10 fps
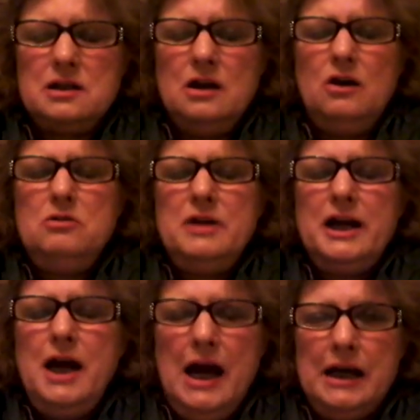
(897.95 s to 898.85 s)
oh my
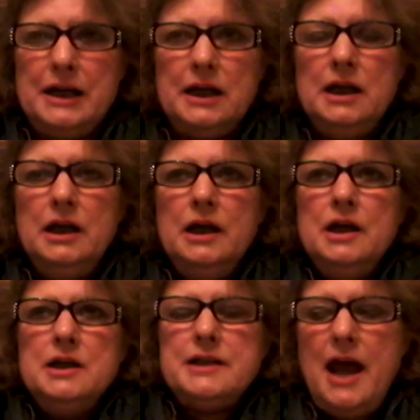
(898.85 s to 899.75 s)
God.
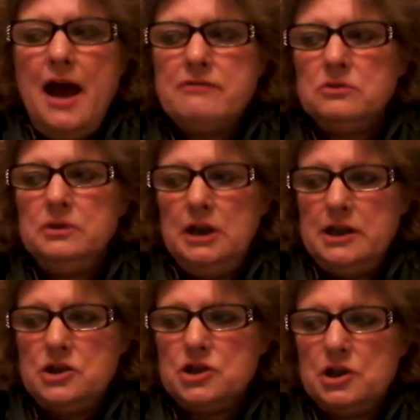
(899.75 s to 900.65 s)
to have a
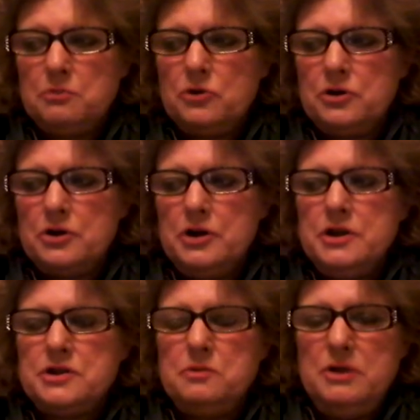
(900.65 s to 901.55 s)
relationship with her
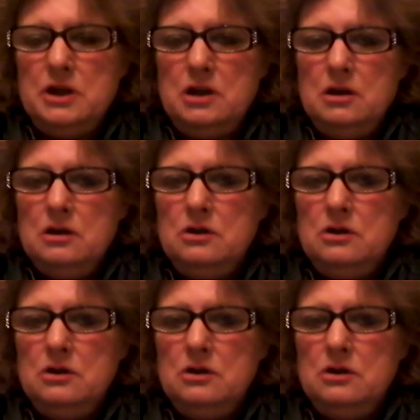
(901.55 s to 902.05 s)
is to be,